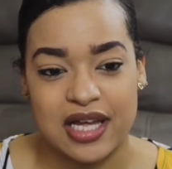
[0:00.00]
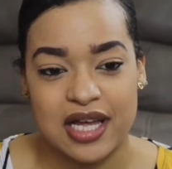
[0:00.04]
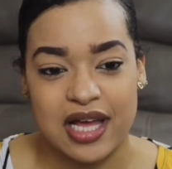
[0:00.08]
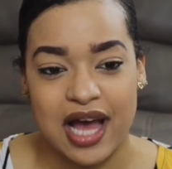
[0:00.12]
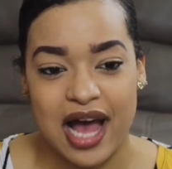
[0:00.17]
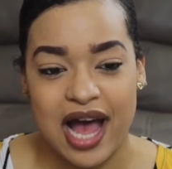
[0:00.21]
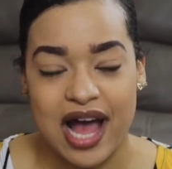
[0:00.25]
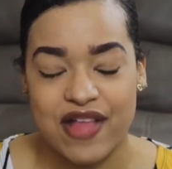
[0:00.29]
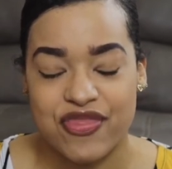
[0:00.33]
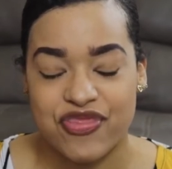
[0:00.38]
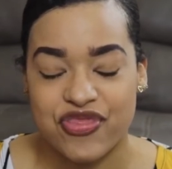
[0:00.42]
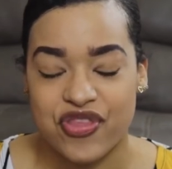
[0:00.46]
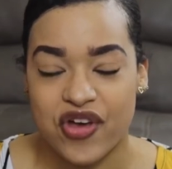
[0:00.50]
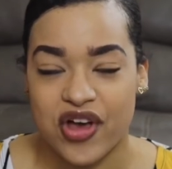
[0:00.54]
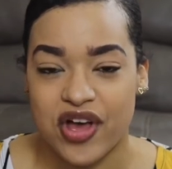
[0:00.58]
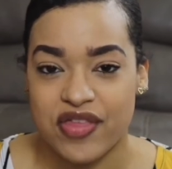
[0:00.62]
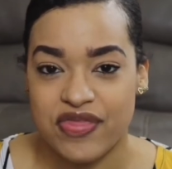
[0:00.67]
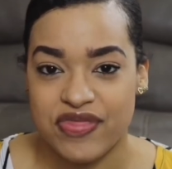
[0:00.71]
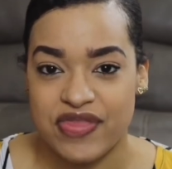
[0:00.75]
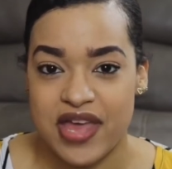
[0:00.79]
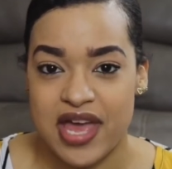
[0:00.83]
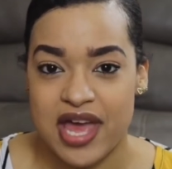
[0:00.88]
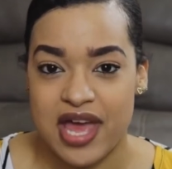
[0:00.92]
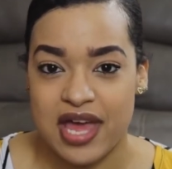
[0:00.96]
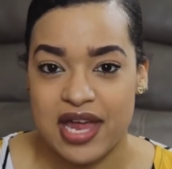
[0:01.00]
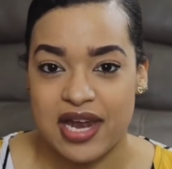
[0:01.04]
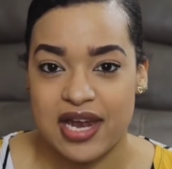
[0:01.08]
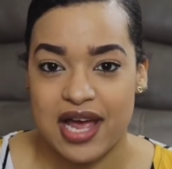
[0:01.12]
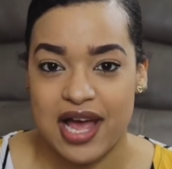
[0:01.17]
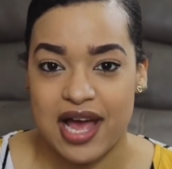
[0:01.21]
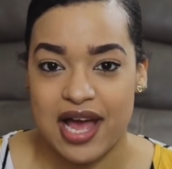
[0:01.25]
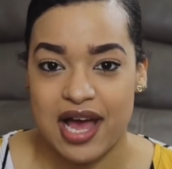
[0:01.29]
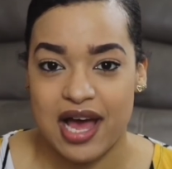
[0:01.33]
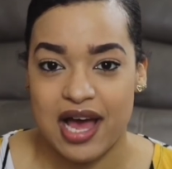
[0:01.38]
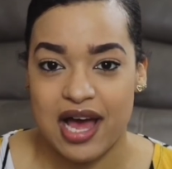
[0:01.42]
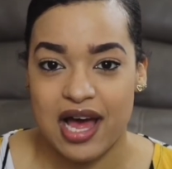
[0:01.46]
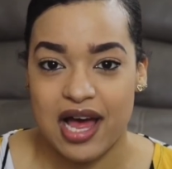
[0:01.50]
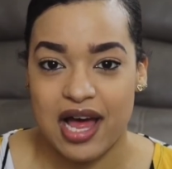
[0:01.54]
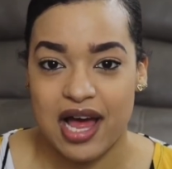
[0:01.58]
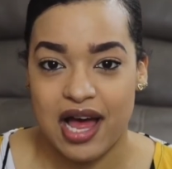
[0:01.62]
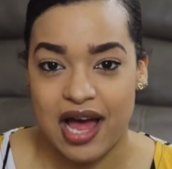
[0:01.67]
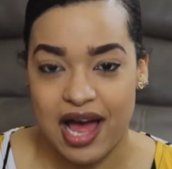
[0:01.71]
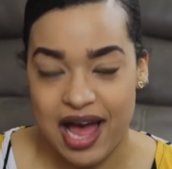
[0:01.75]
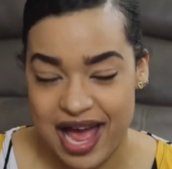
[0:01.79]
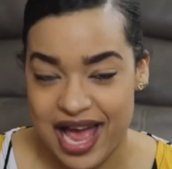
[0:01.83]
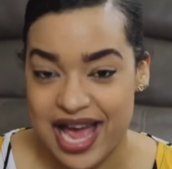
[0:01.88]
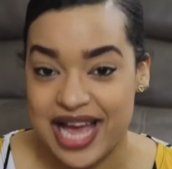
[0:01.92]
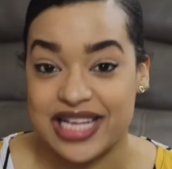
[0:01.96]
I thought that
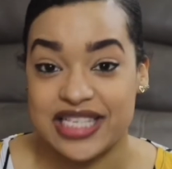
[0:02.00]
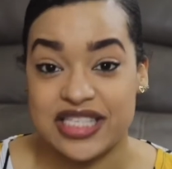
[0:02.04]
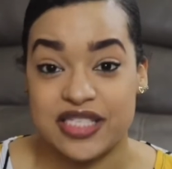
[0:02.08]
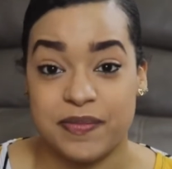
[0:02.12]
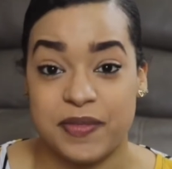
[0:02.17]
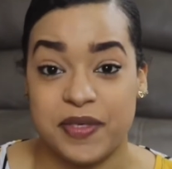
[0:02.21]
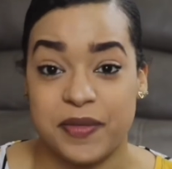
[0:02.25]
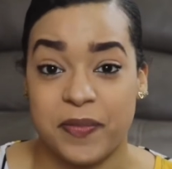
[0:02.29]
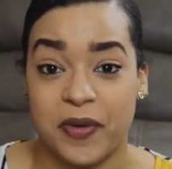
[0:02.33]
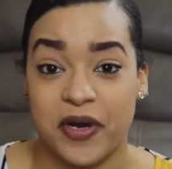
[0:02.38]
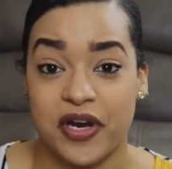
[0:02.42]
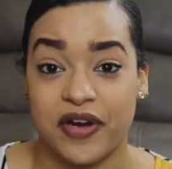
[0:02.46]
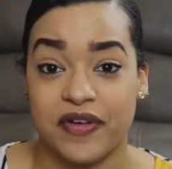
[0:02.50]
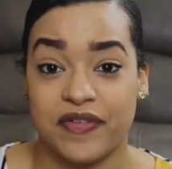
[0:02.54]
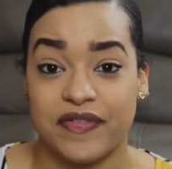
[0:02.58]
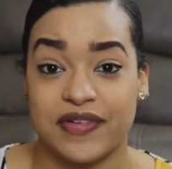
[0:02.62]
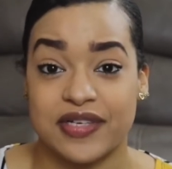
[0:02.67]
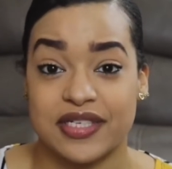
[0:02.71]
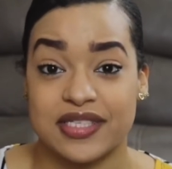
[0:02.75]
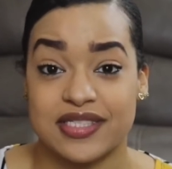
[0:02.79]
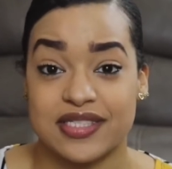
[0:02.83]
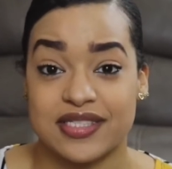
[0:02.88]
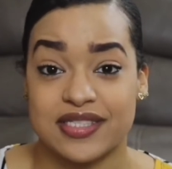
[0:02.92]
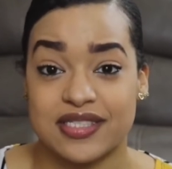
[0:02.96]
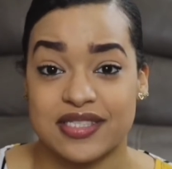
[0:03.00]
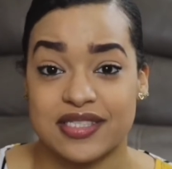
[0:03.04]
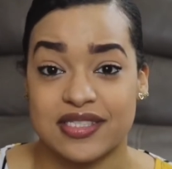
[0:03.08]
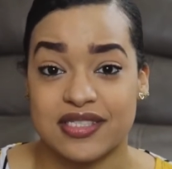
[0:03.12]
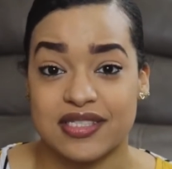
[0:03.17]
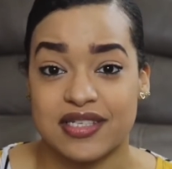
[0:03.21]
I had to be perfect.